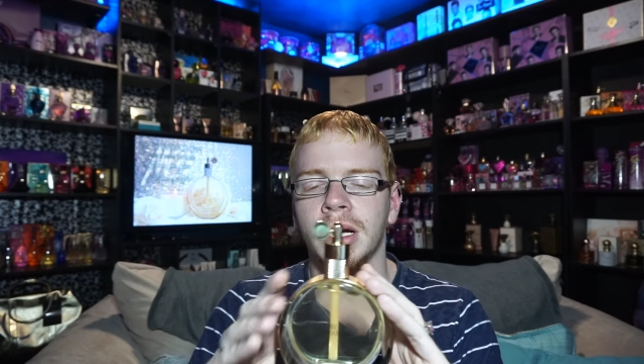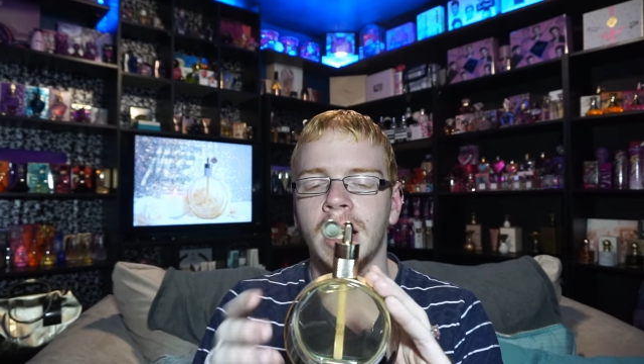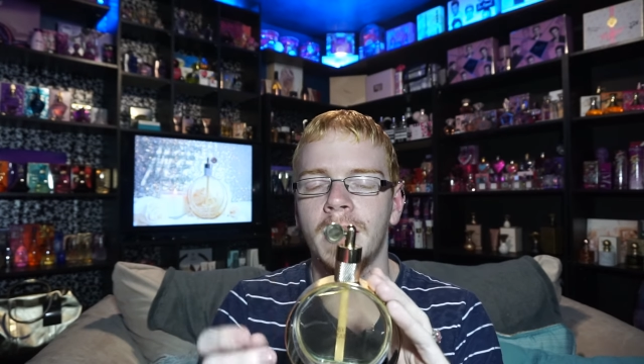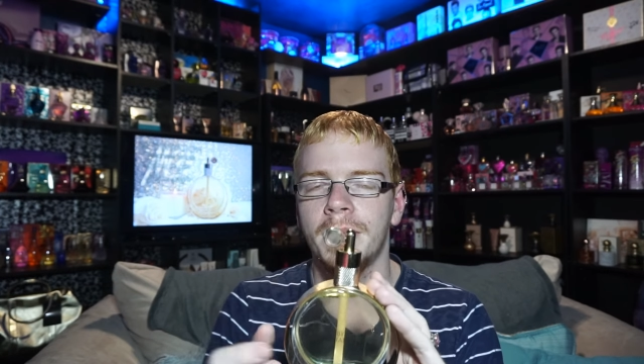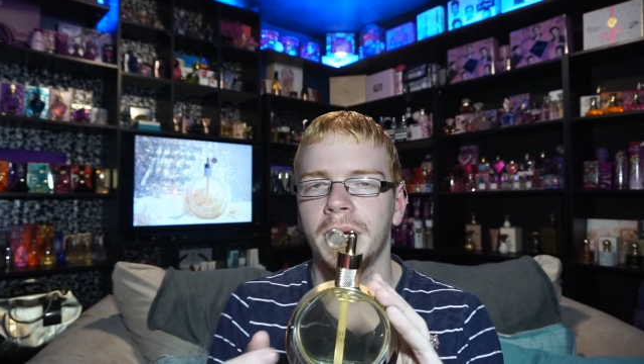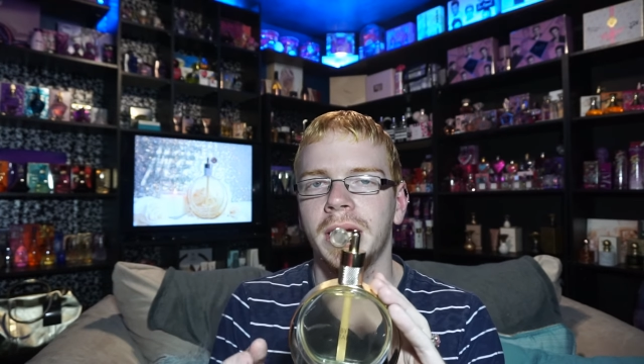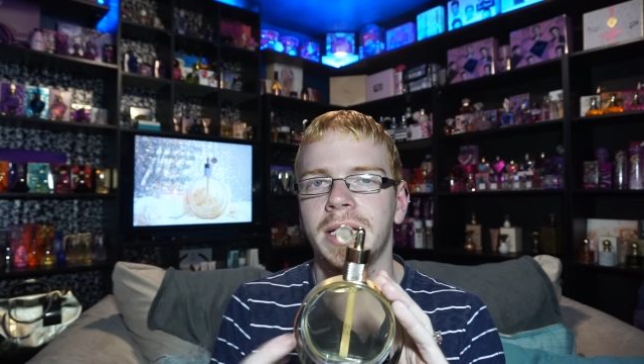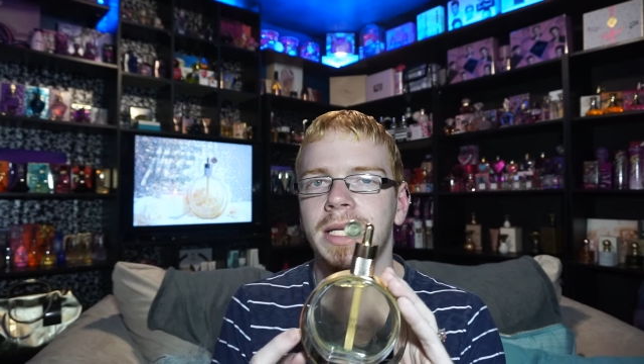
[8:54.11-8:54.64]

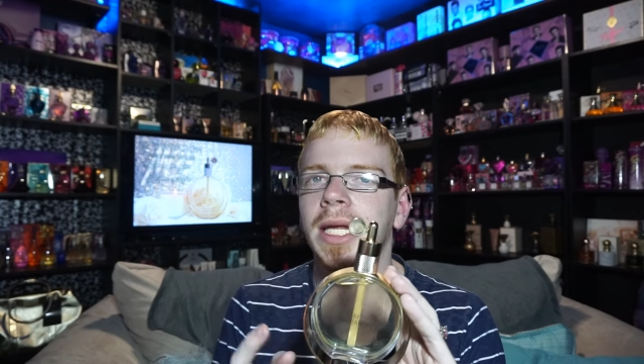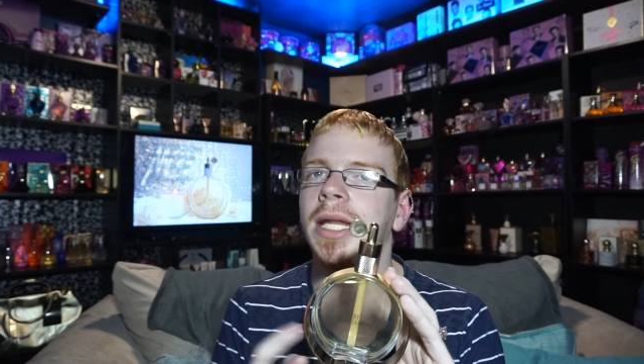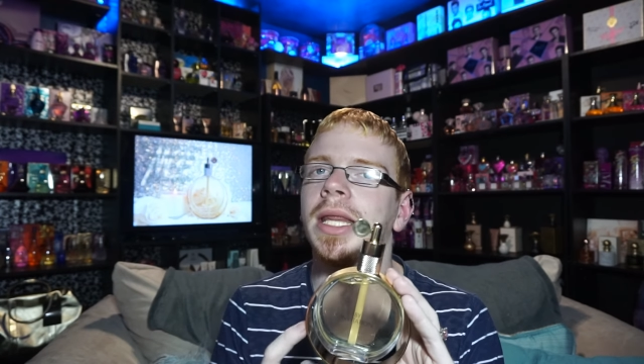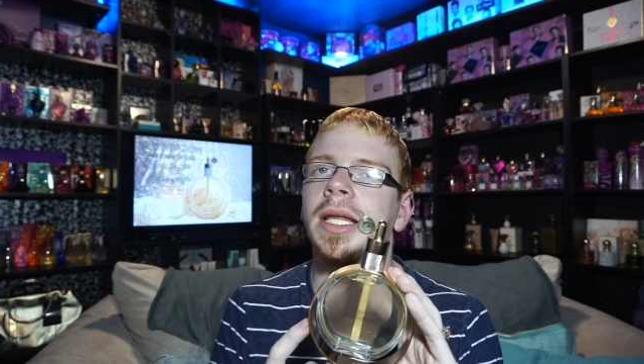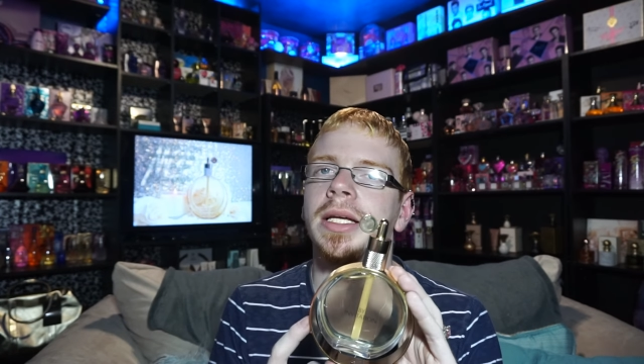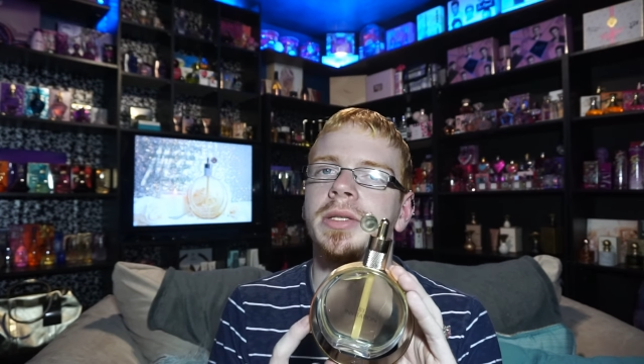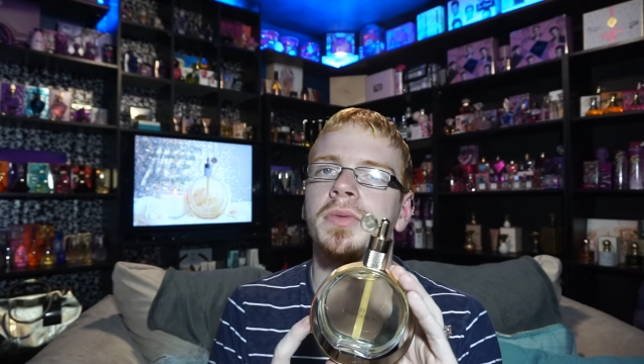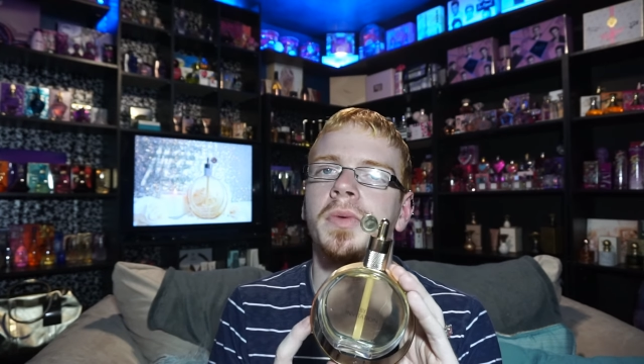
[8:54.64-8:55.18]
company did
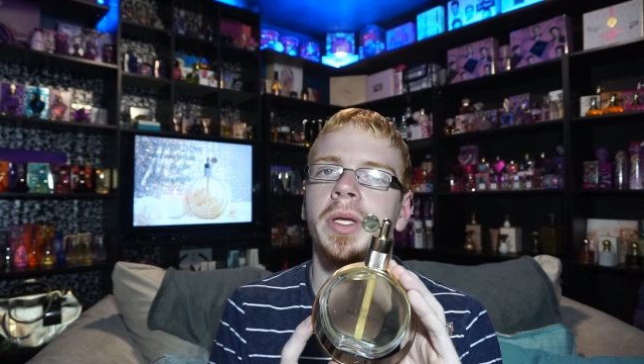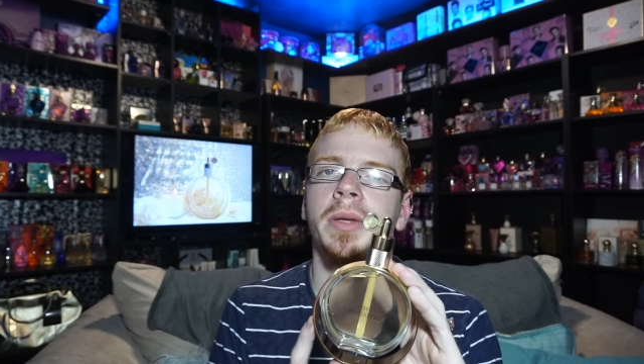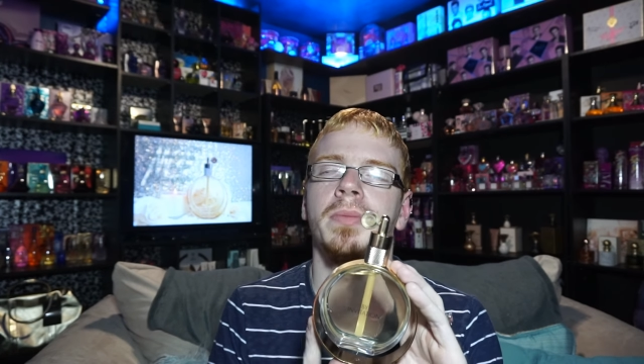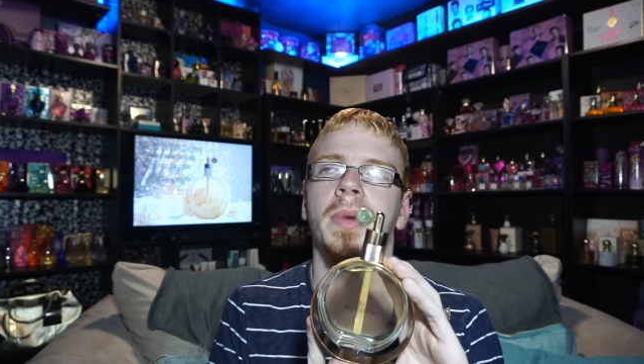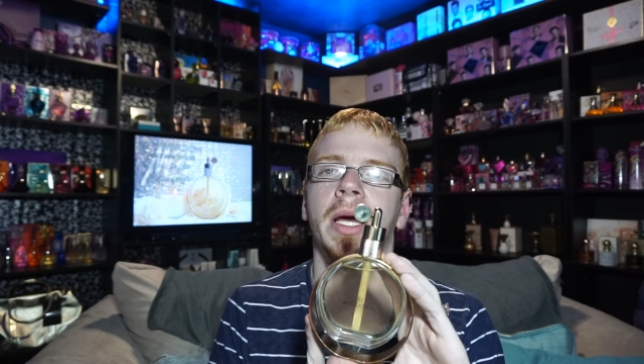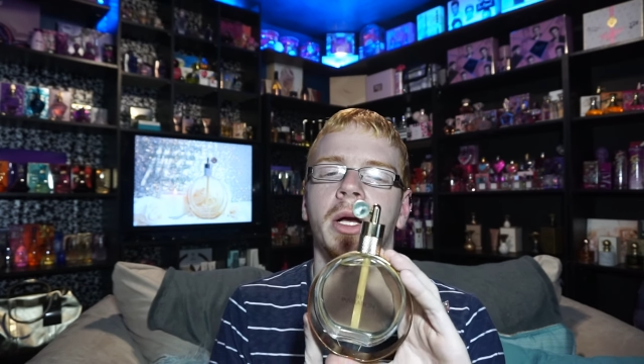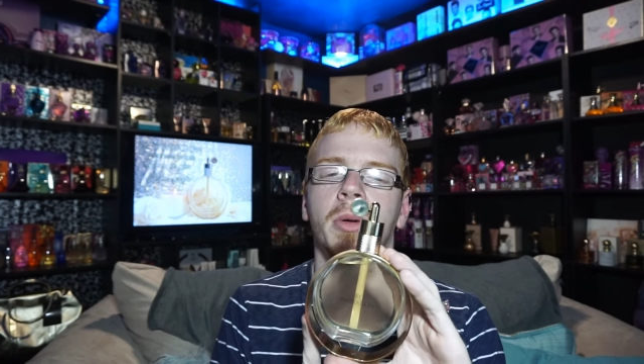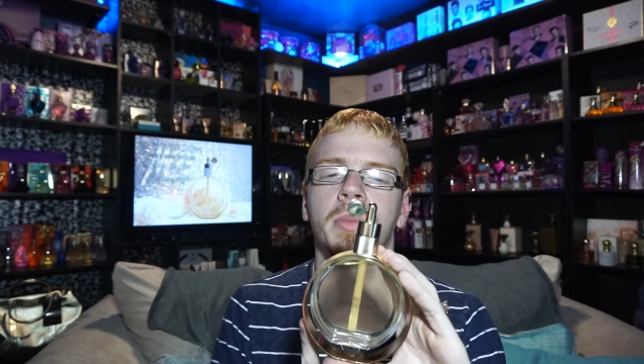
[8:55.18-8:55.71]
this with
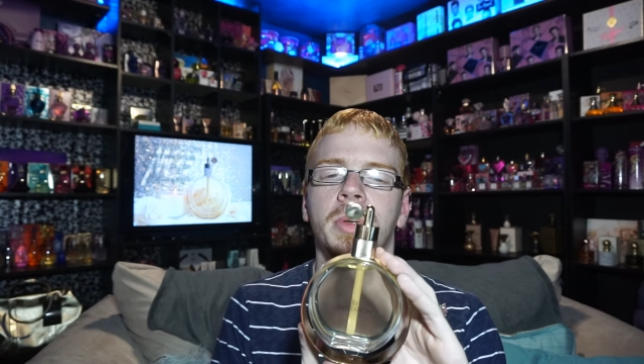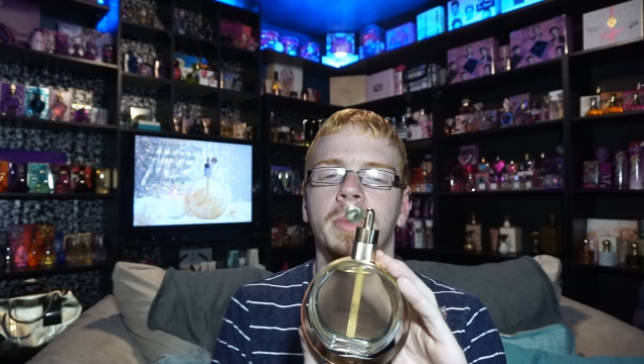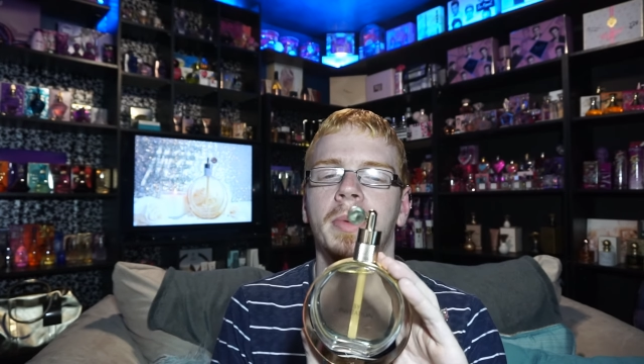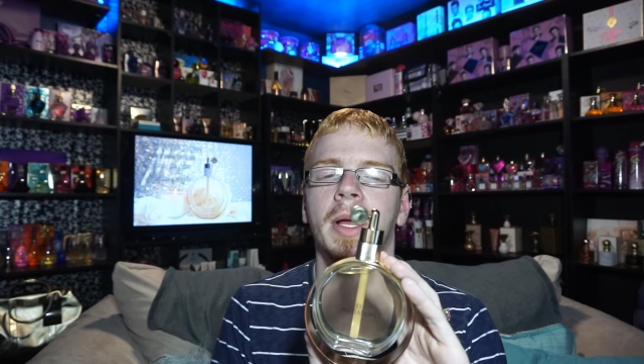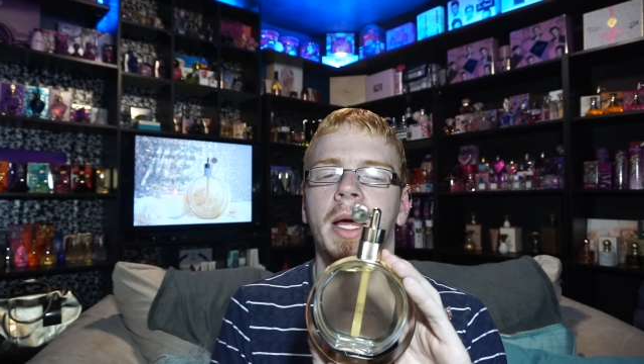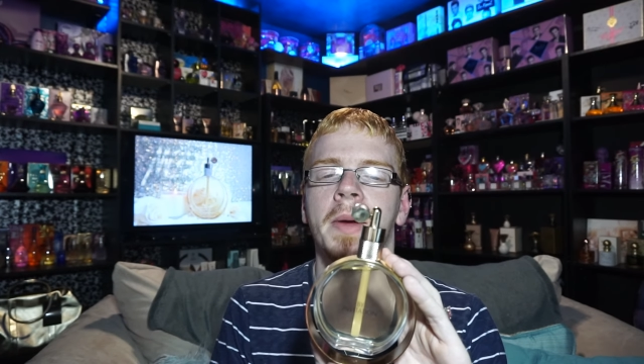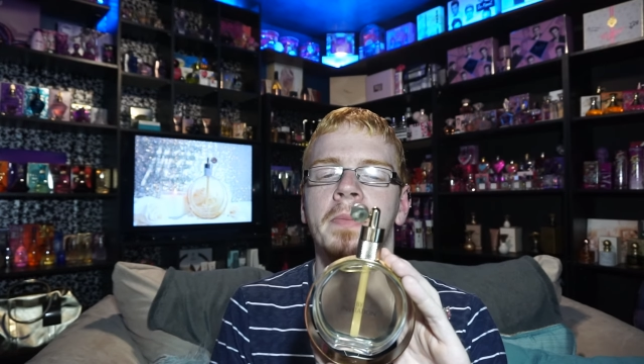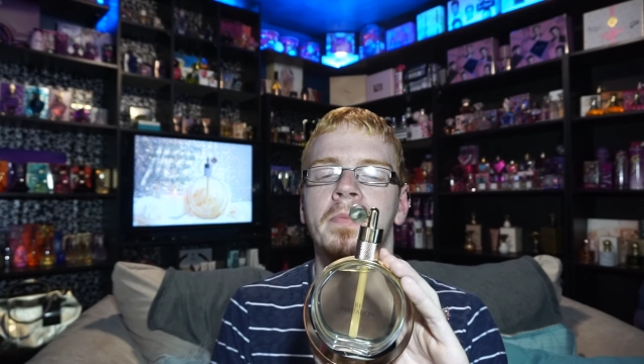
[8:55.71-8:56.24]
Michael
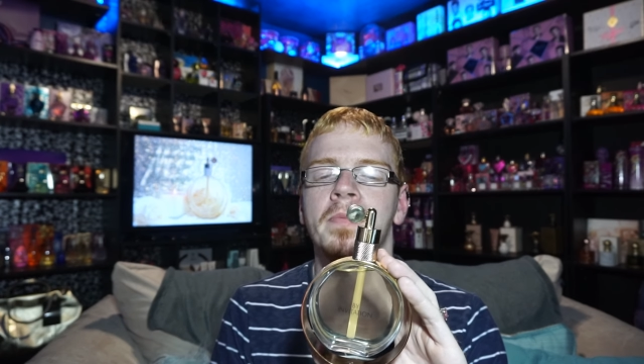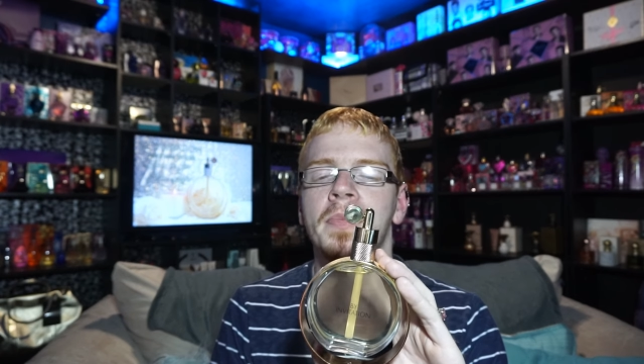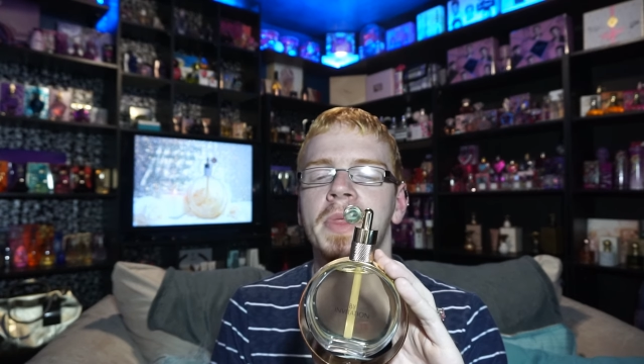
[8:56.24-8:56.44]
Bublé,